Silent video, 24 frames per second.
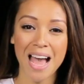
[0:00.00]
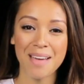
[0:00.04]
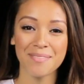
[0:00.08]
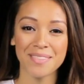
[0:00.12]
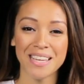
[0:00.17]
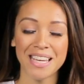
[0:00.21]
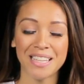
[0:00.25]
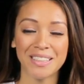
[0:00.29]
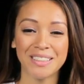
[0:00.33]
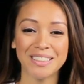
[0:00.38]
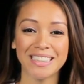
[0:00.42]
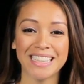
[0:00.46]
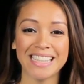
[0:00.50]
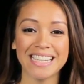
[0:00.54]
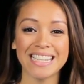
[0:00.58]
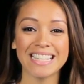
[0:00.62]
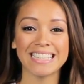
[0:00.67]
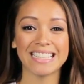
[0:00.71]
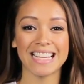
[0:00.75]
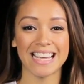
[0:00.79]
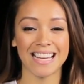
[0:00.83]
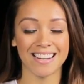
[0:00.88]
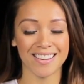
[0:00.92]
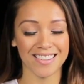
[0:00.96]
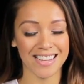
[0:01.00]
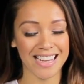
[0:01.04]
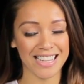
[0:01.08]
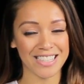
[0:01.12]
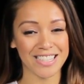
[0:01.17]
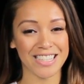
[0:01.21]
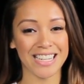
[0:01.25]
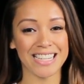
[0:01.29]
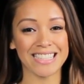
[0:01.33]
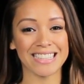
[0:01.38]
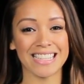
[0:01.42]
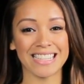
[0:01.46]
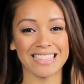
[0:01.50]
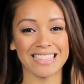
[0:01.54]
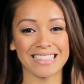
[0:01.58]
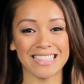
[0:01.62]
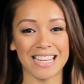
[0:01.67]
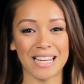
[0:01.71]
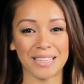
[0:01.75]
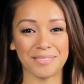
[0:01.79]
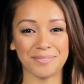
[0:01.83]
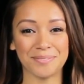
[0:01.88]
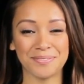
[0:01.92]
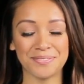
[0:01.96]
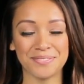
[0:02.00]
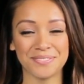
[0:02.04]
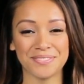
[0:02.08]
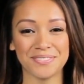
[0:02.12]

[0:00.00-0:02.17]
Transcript: I'm Keiko Alingas, and I'll catch you guys next time.